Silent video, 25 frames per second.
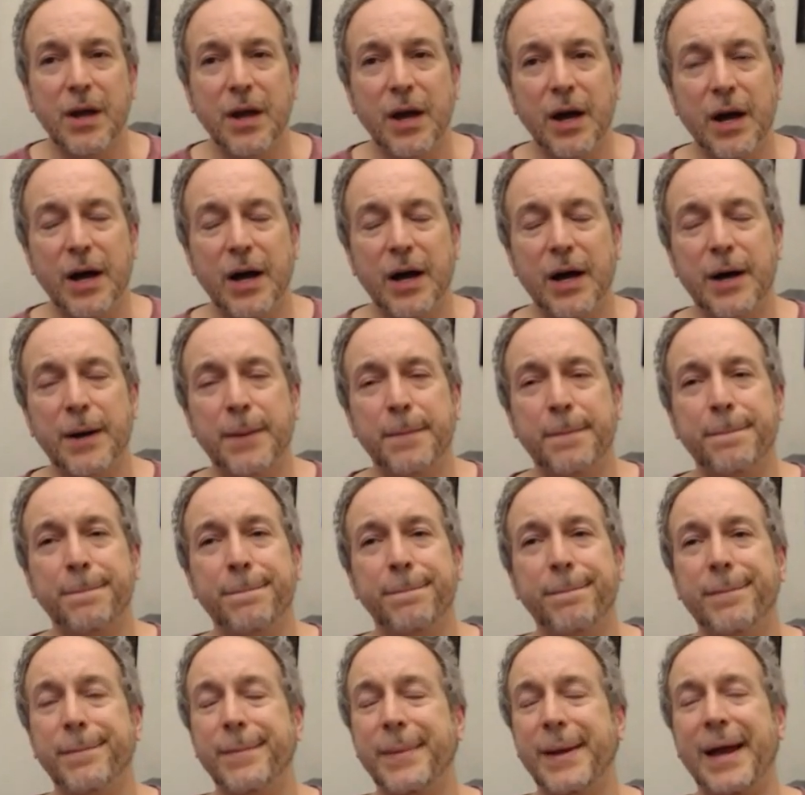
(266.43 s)

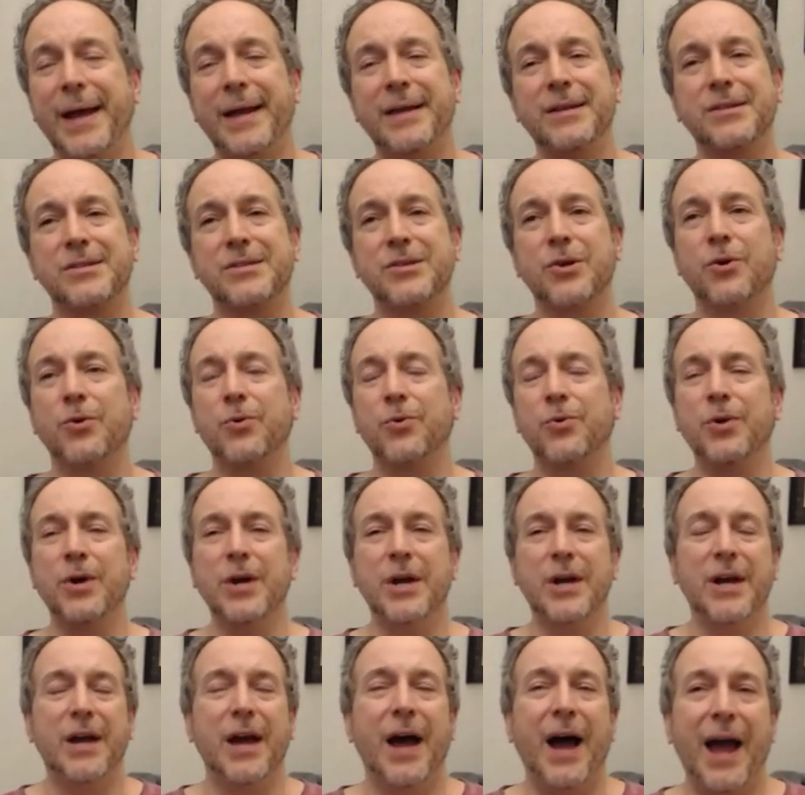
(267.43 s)
Um, and so
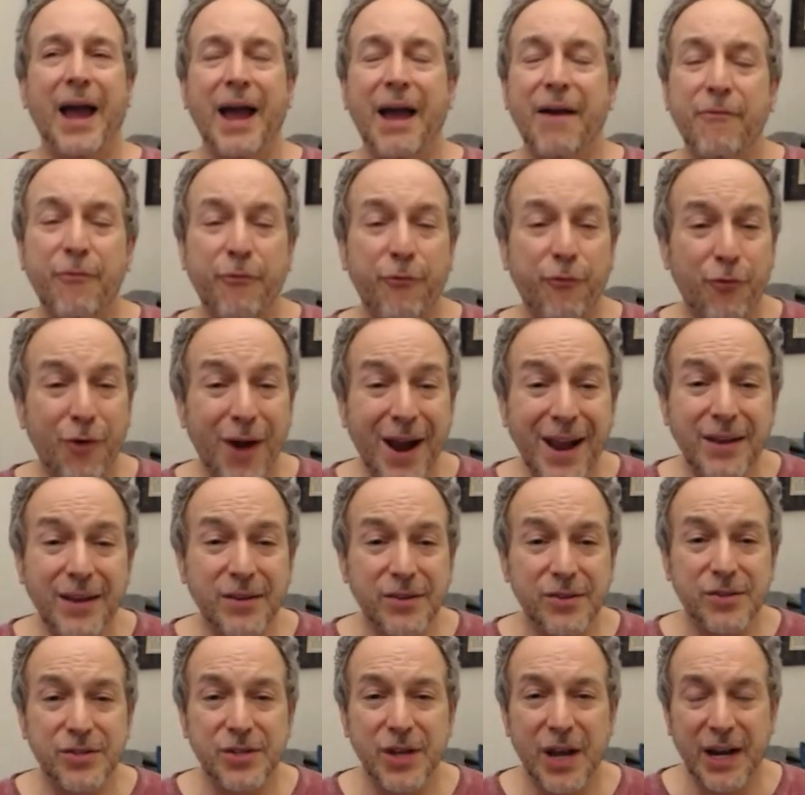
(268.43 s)
I have
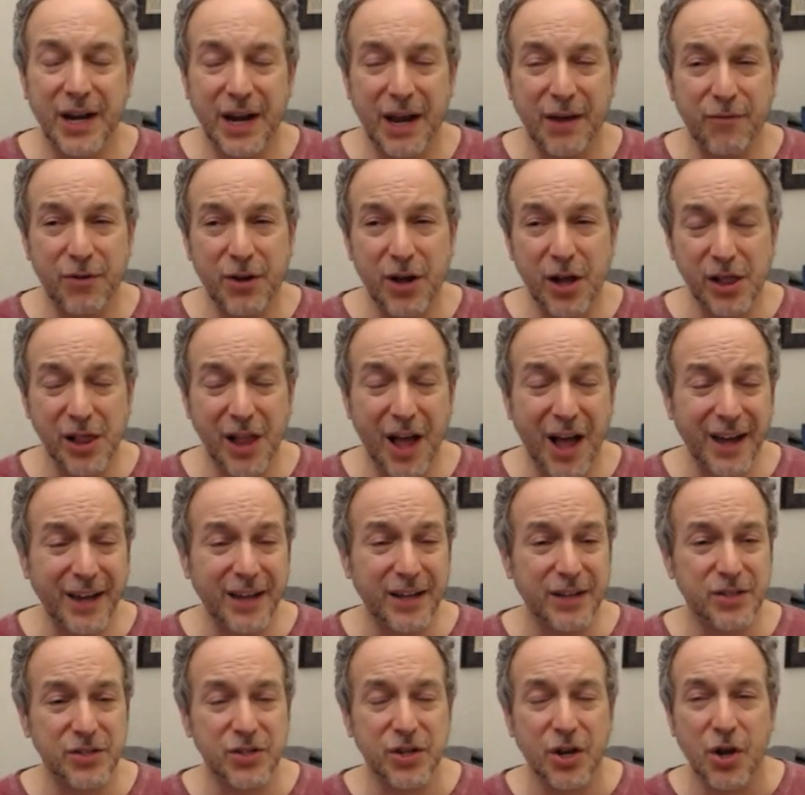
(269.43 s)
friends and I have
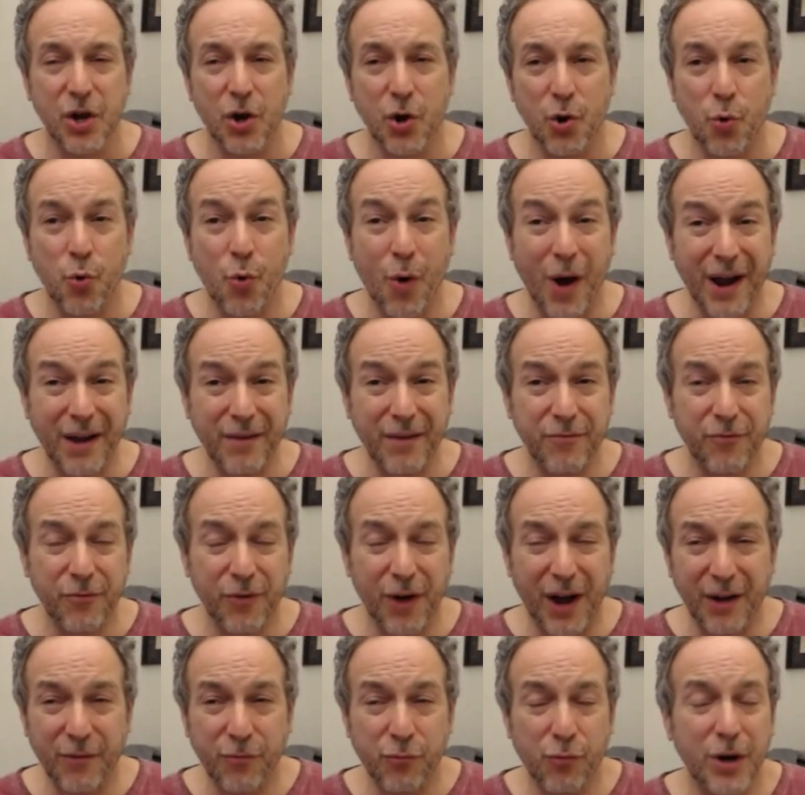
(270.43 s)
clients who I've,
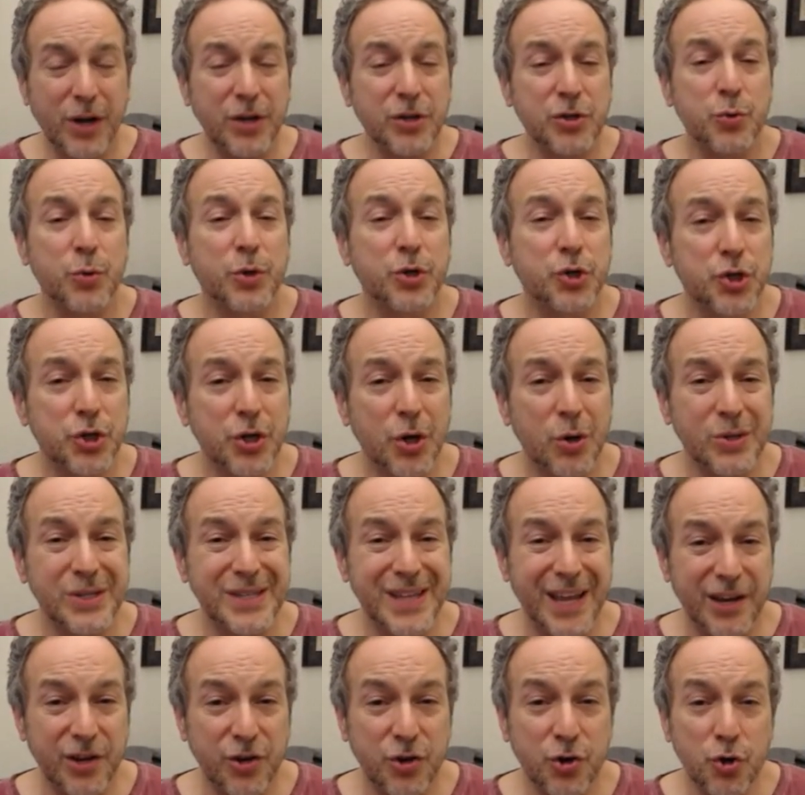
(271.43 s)
I've run into at shows
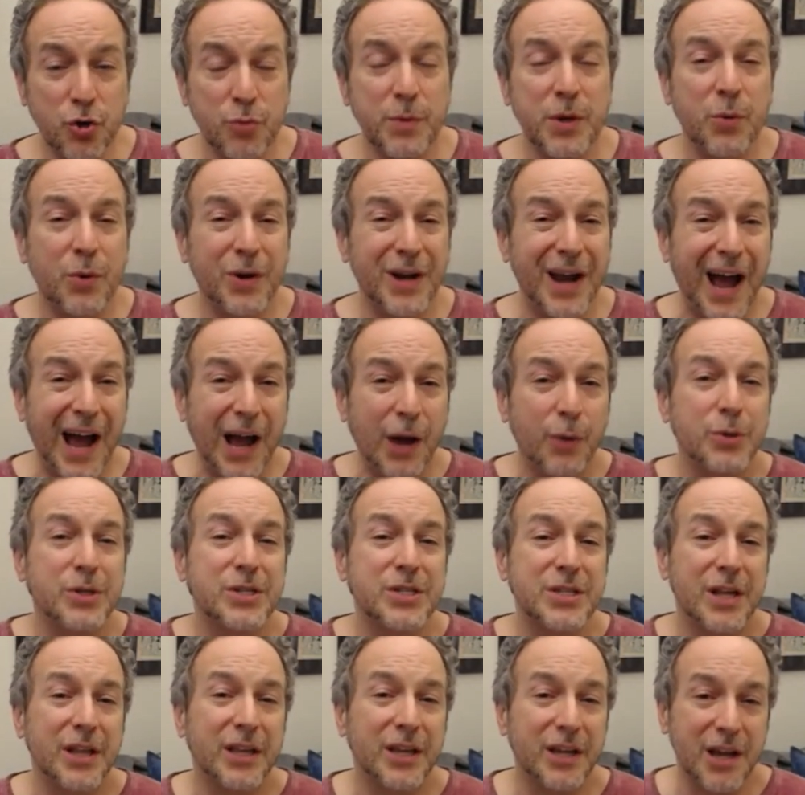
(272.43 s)
that knew me when I
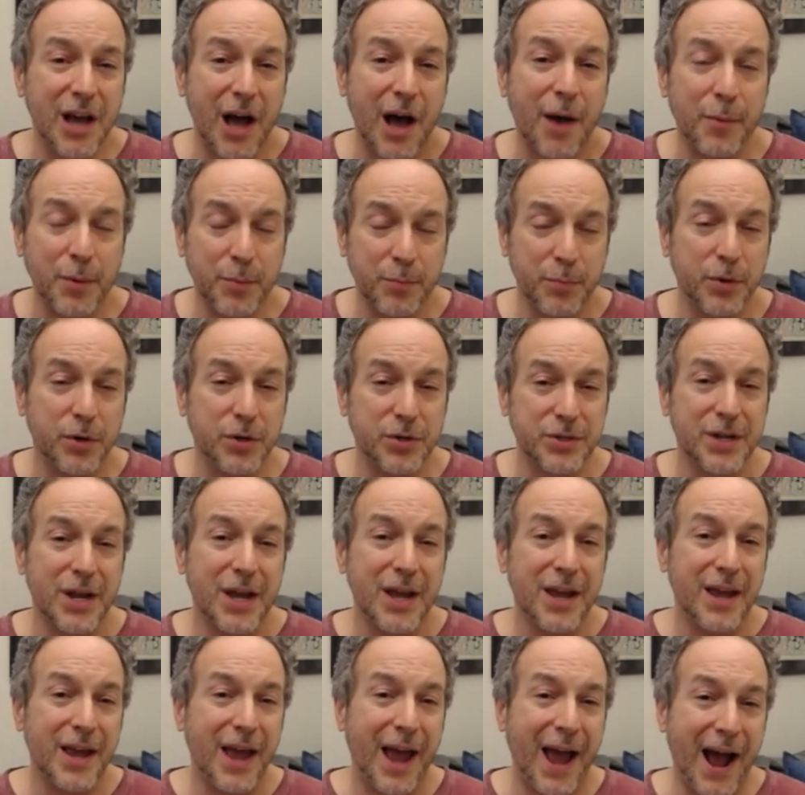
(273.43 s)
was selling comic books
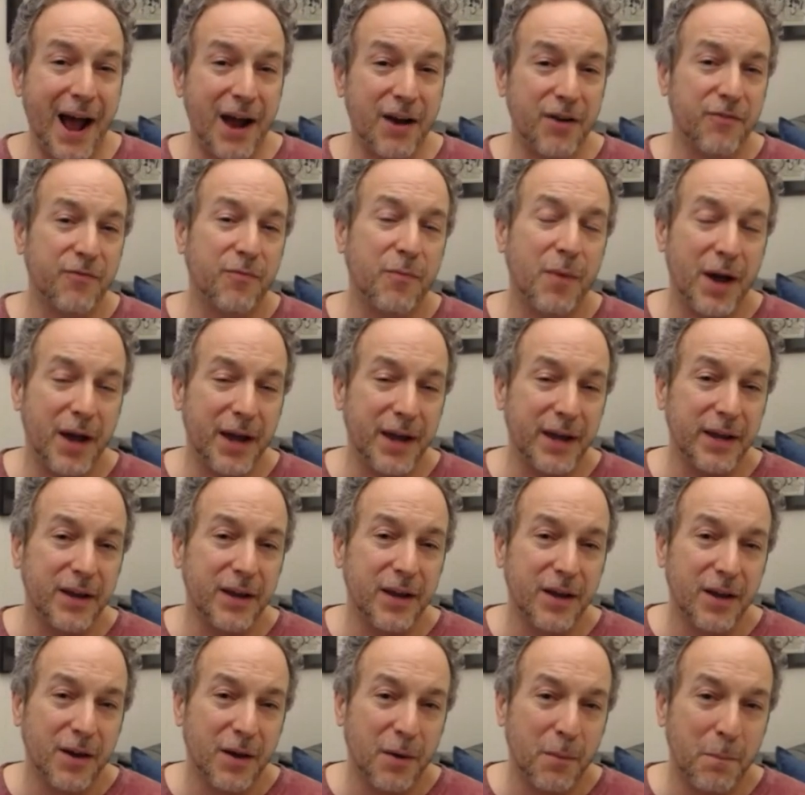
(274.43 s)
out of my
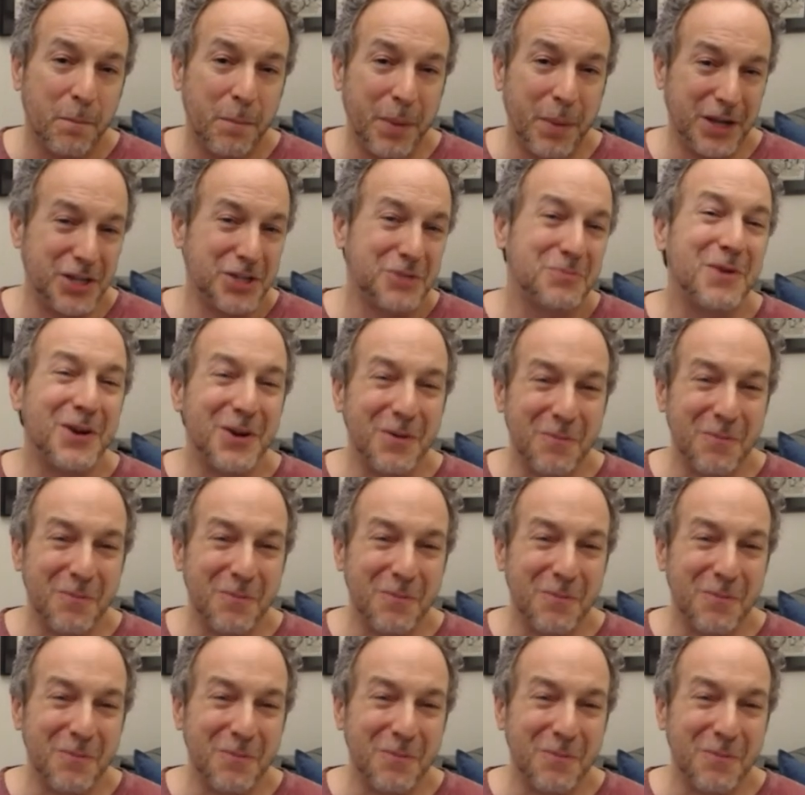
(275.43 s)
basement